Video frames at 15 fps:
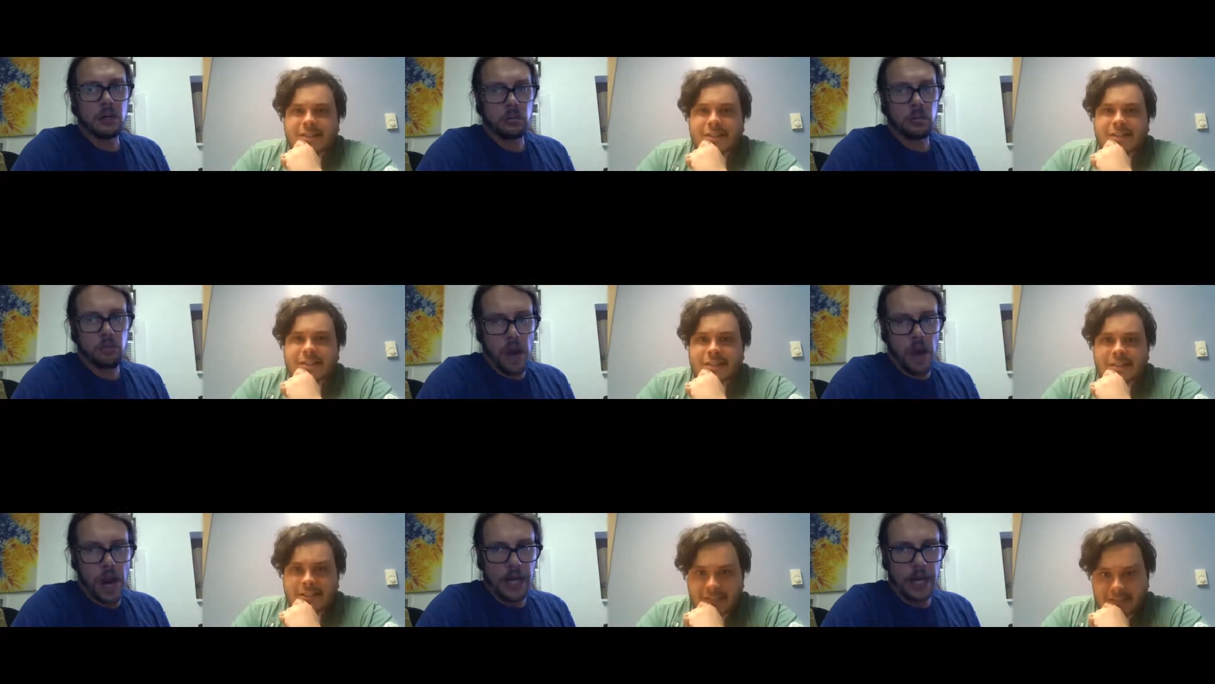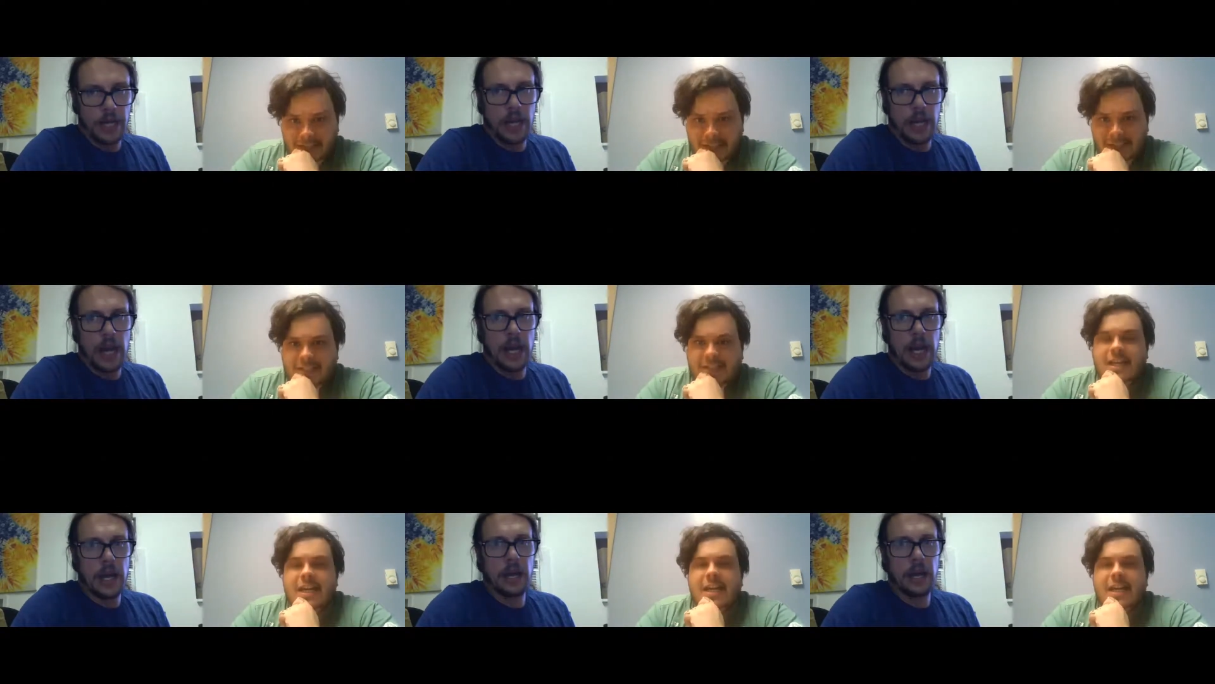Speaker 1: Right.
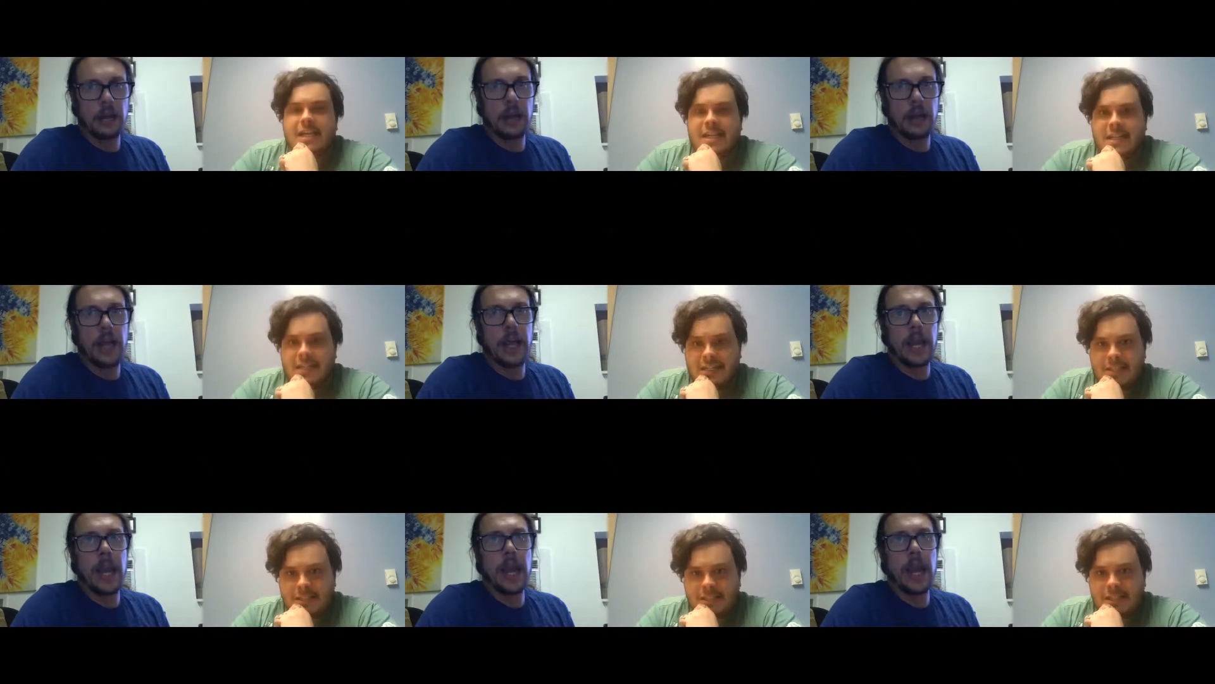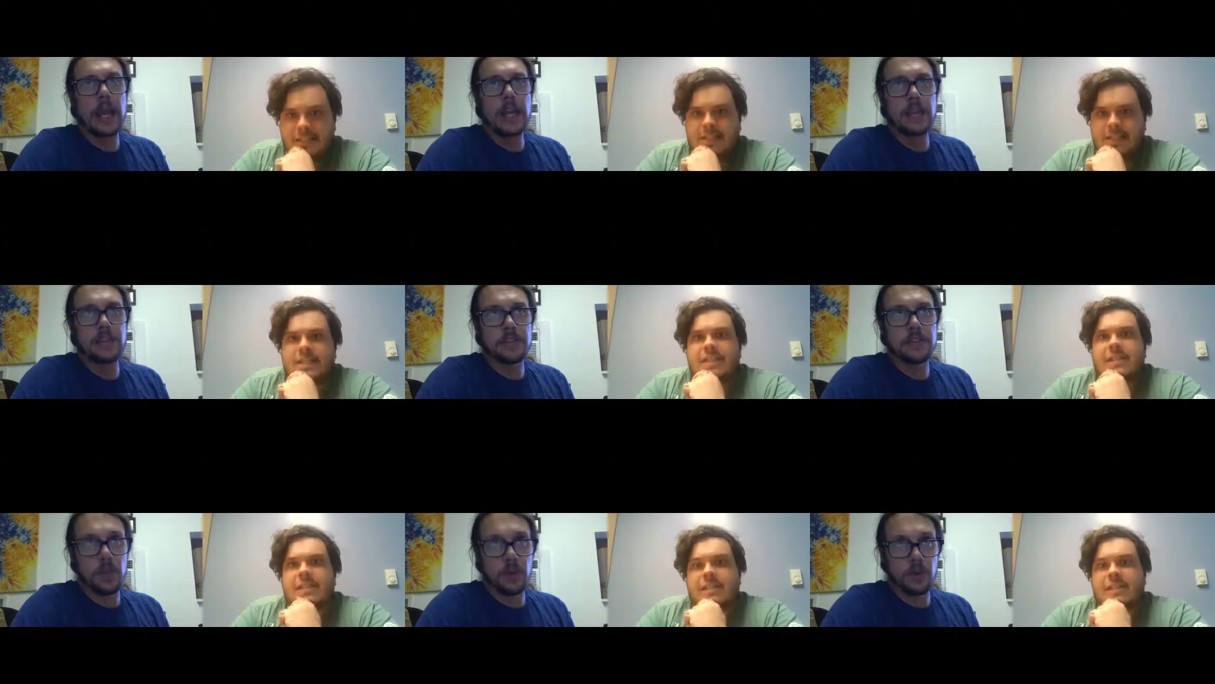Uh, and
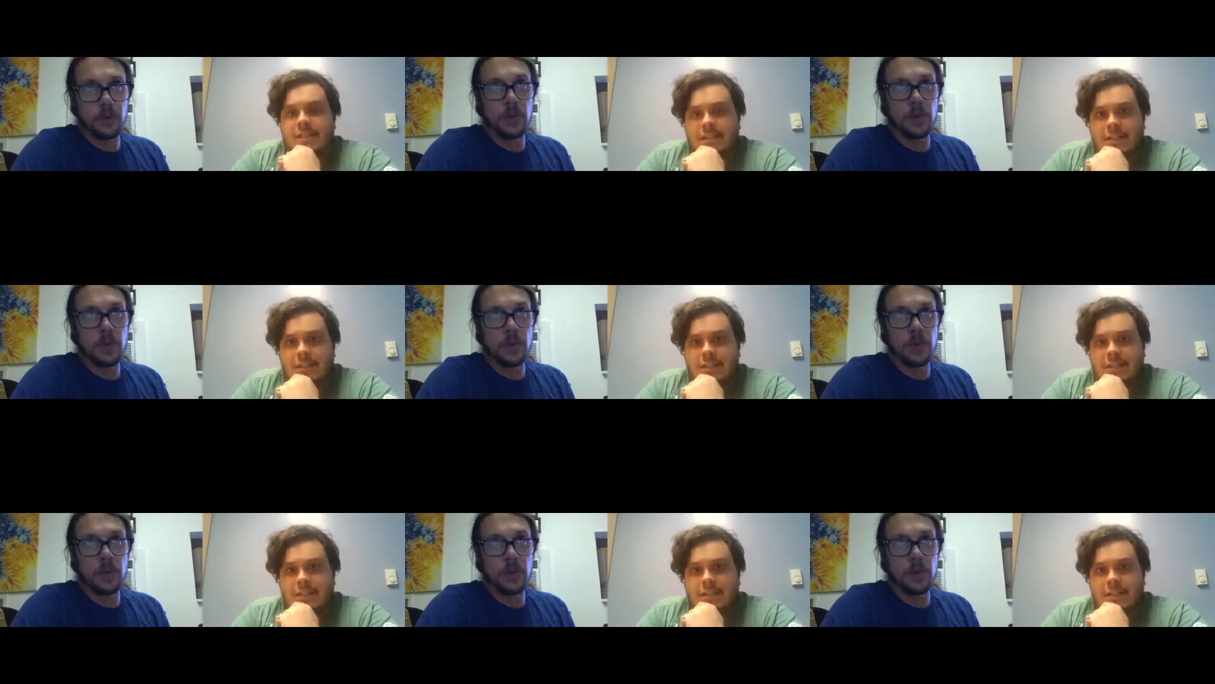so